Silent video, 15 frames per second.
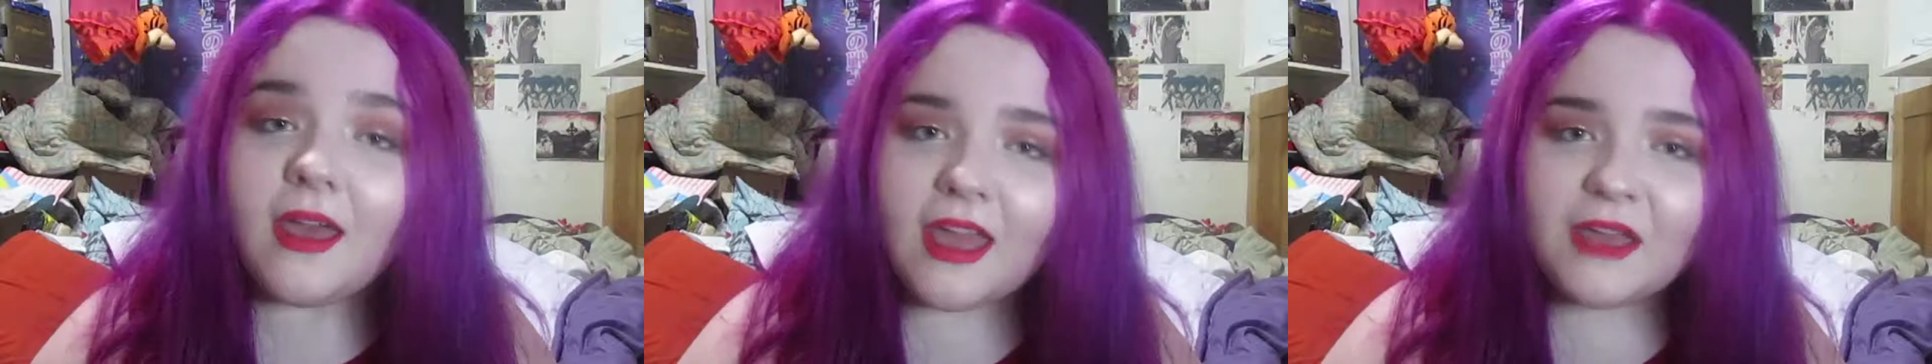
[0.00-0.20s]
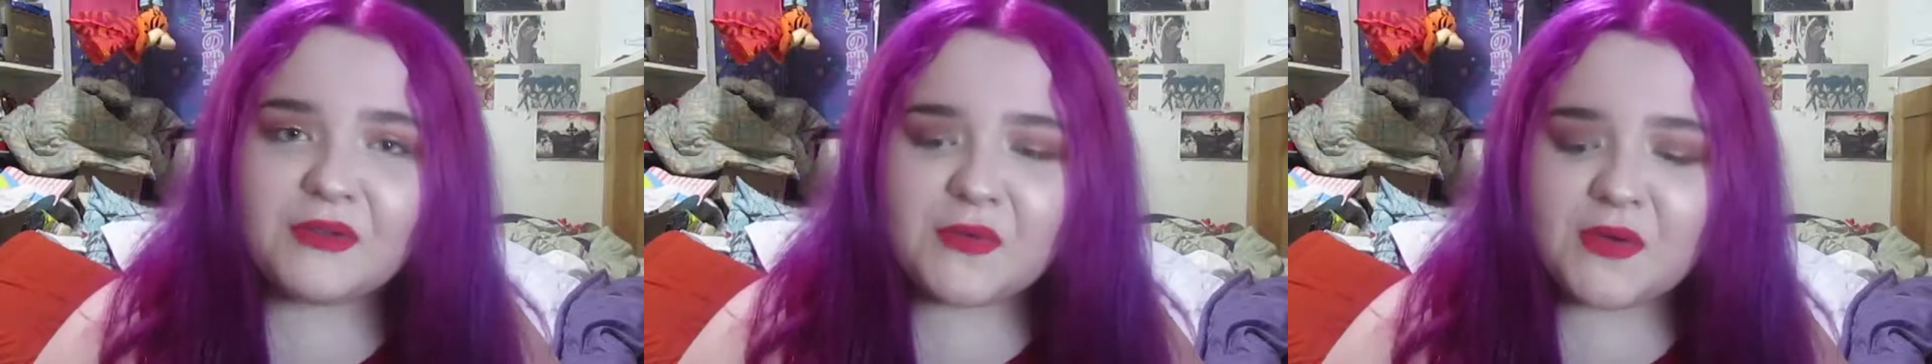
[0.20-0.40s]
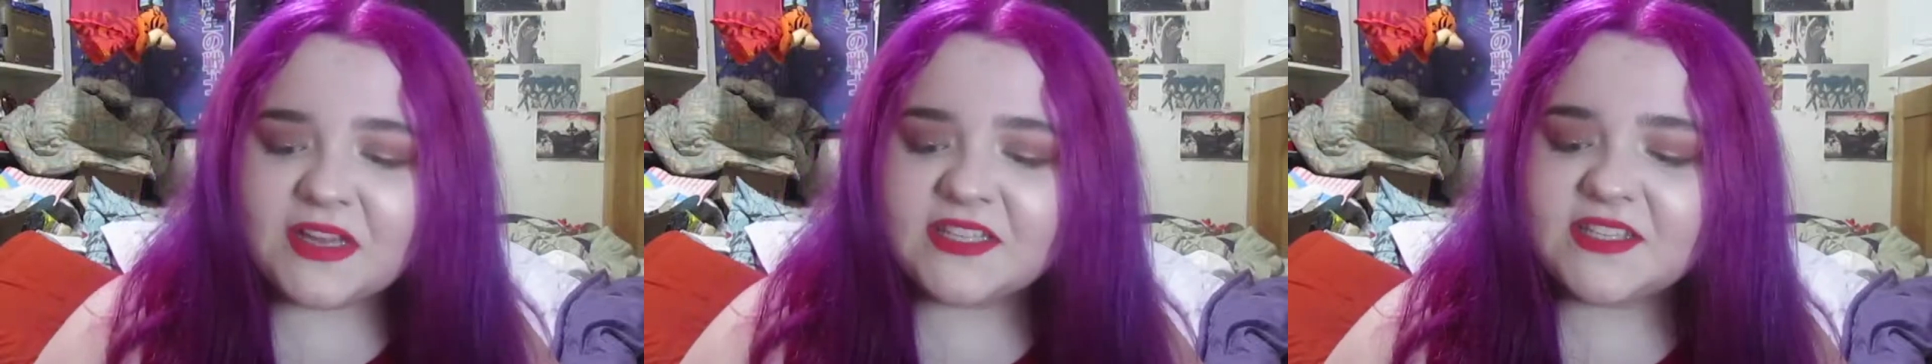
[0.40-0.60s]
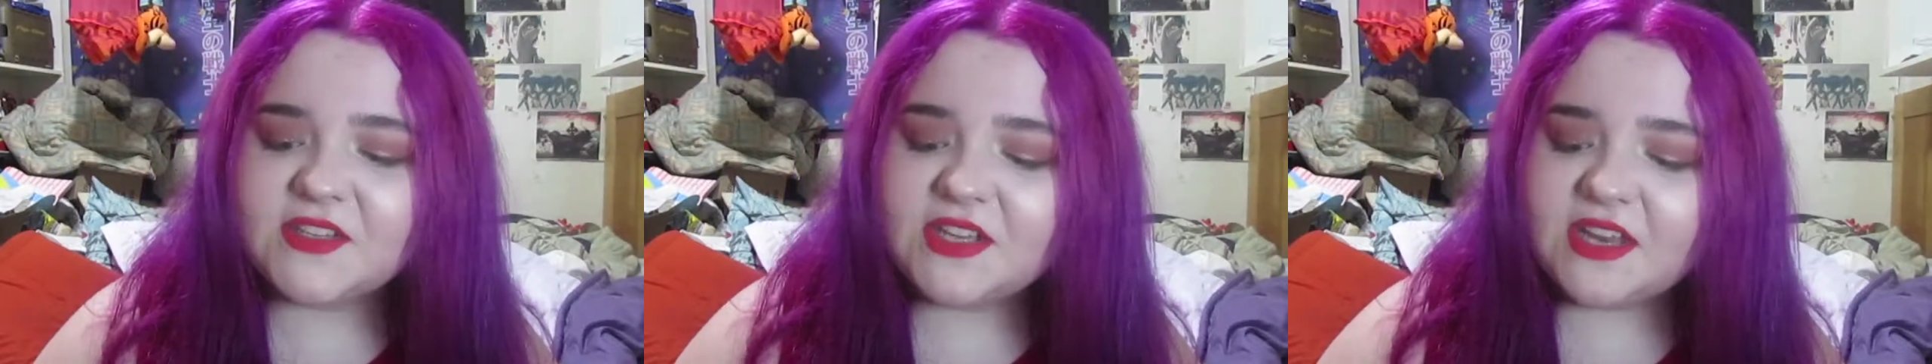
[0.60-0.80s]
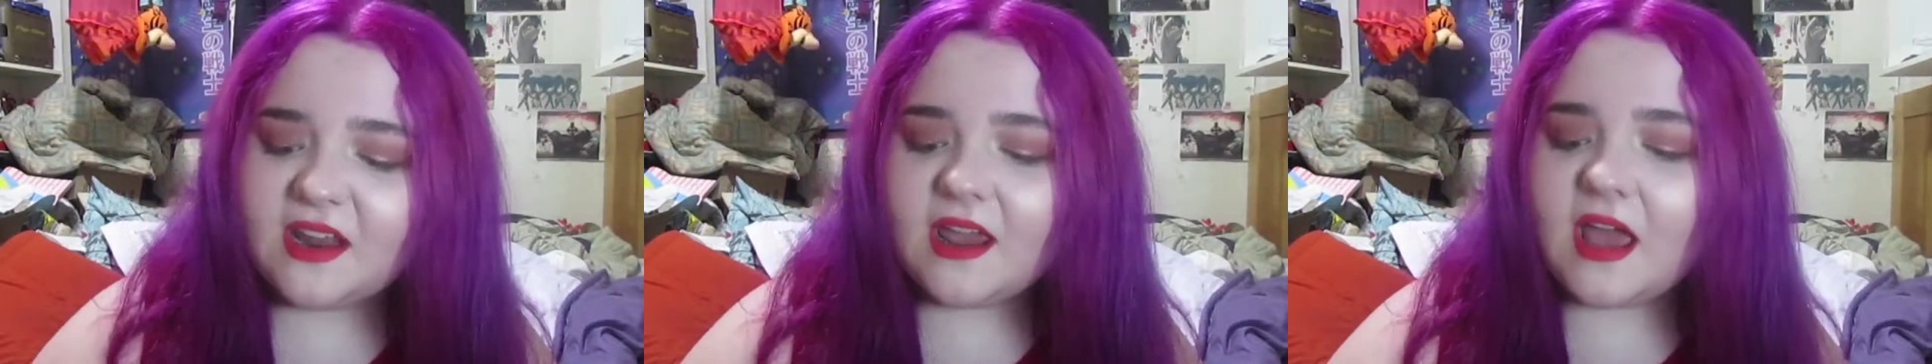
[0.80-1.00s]
Hey everyone,
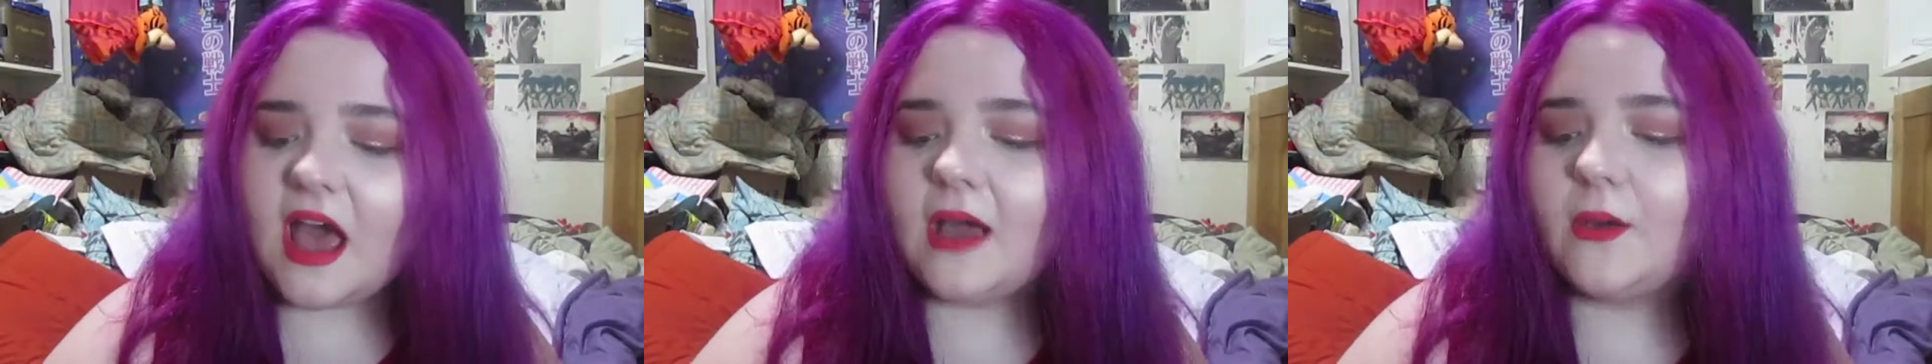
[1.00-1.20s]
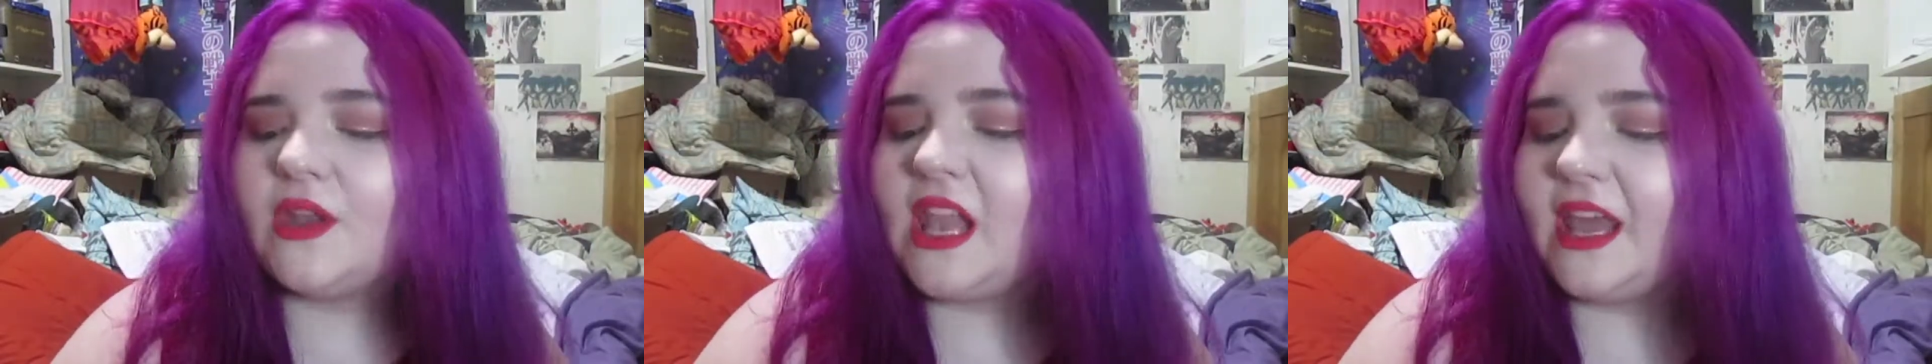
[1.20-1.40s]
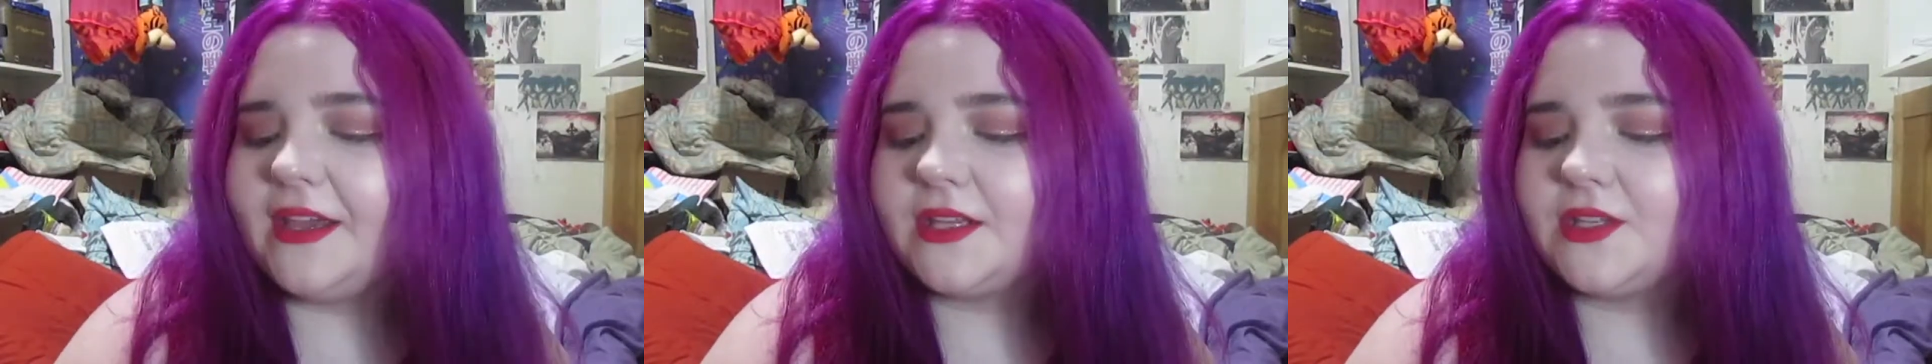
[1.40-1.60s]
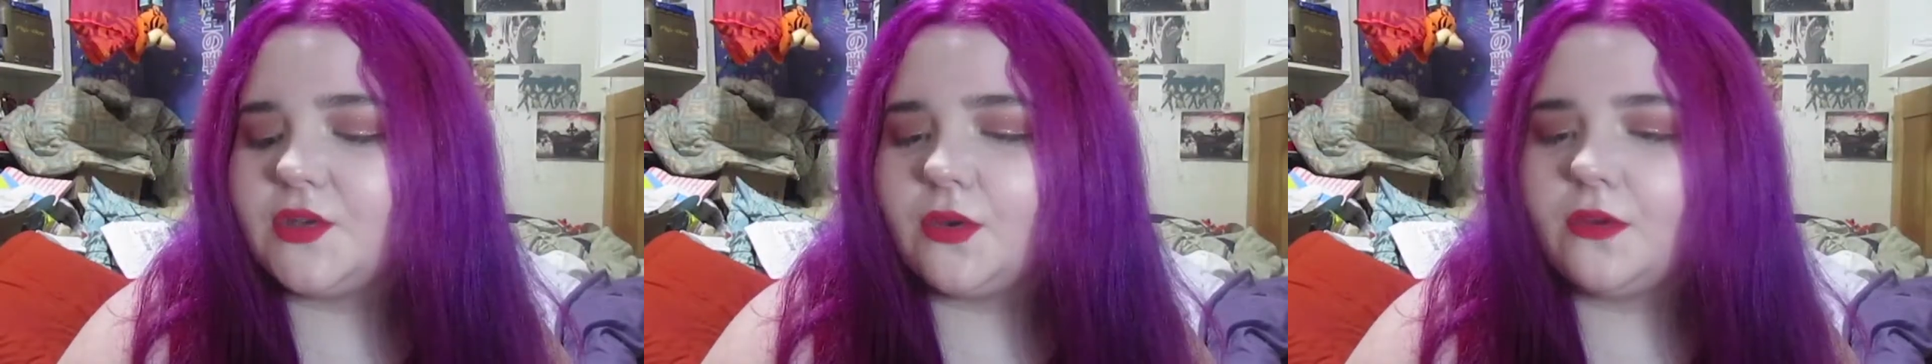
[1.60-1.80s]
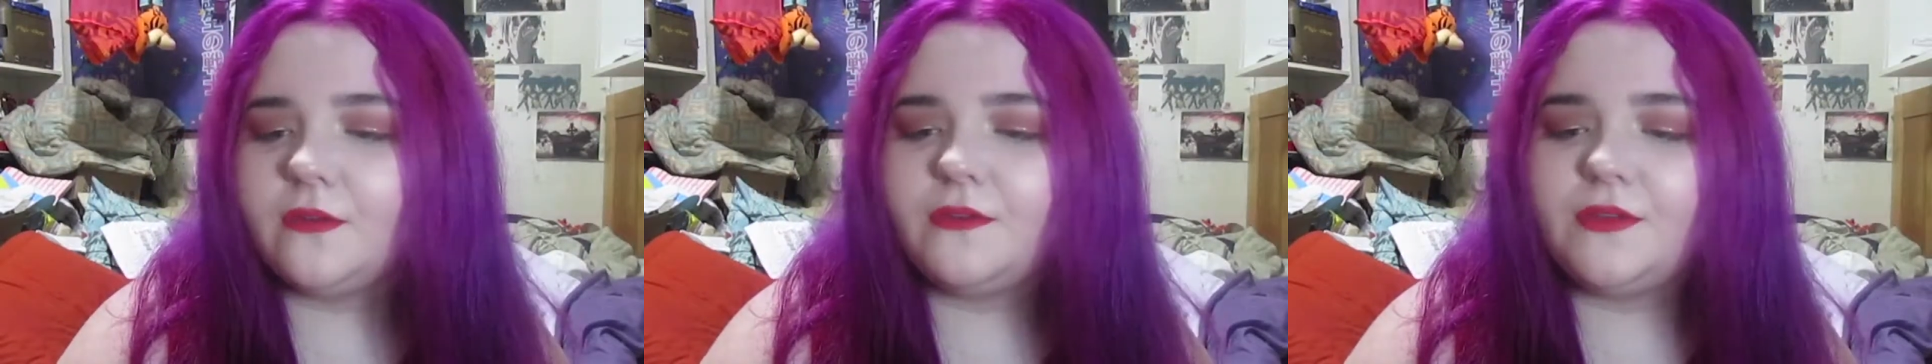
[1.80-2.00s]
so today I would like
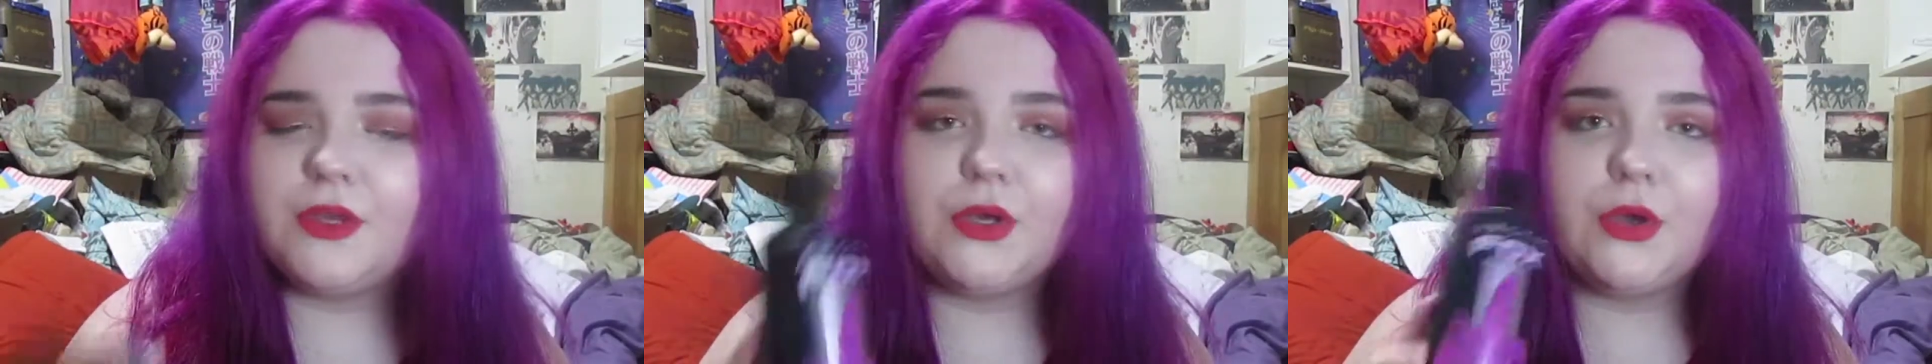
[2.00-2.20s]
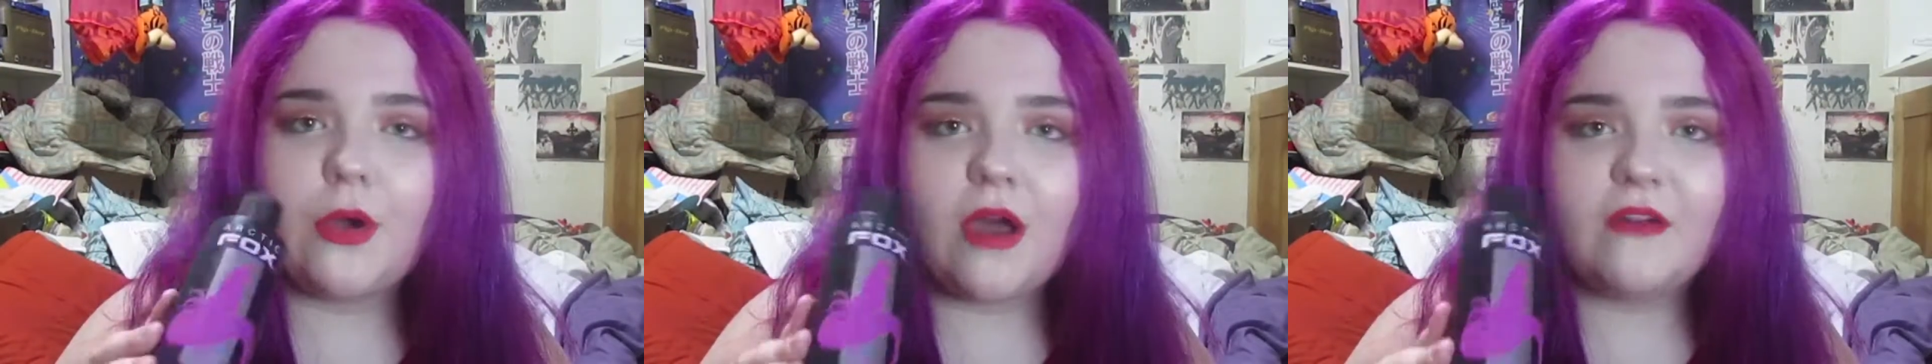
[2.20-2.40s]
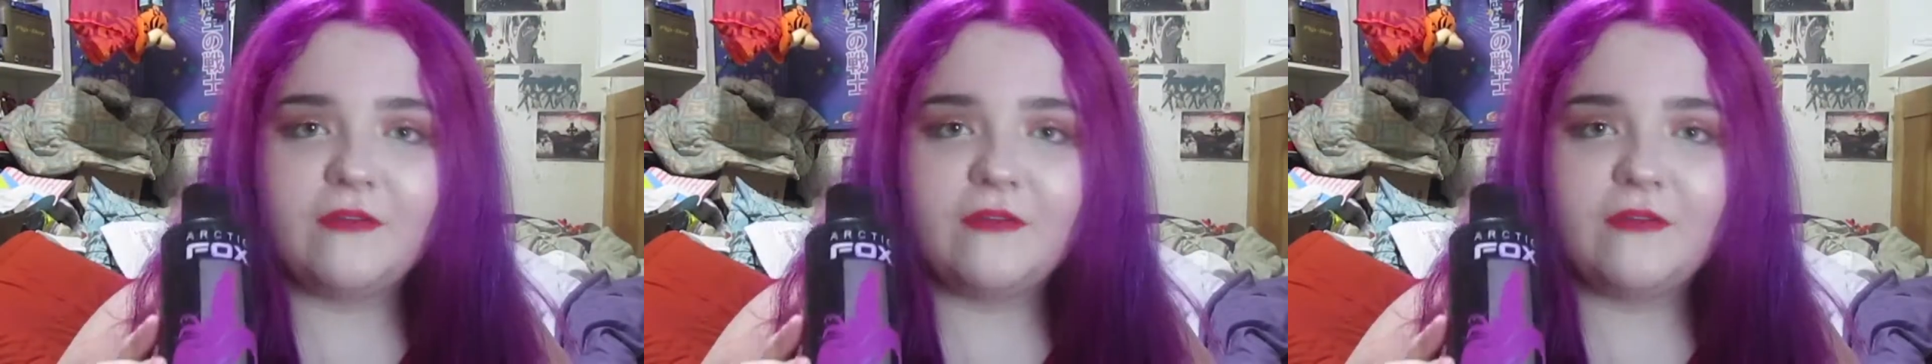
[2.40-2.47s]
to review